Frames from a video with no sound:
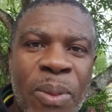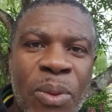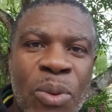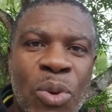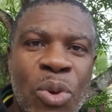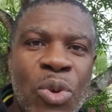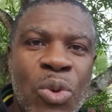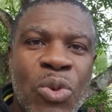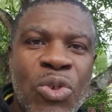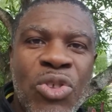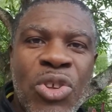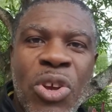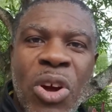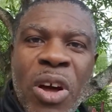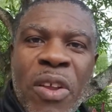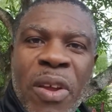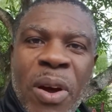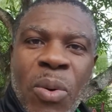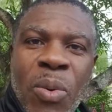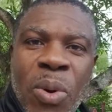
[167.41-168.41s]
You use the
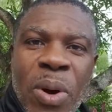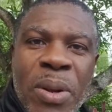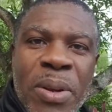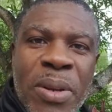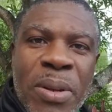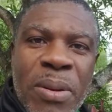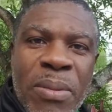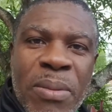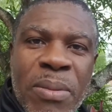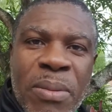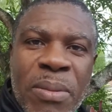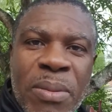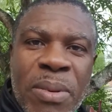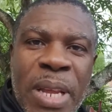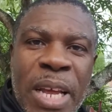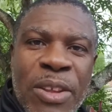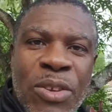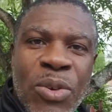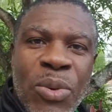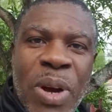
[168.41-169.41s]
other one
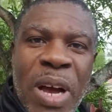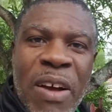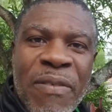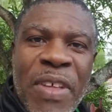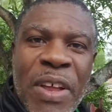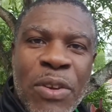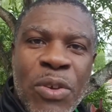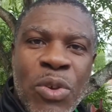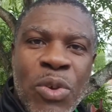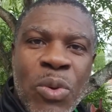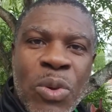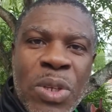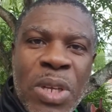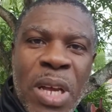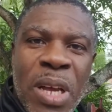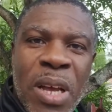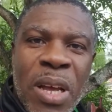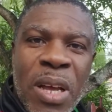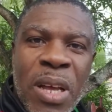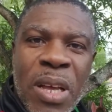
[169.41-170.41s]
that you have that you use
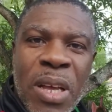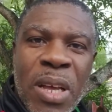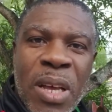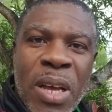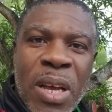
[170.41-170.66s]
a,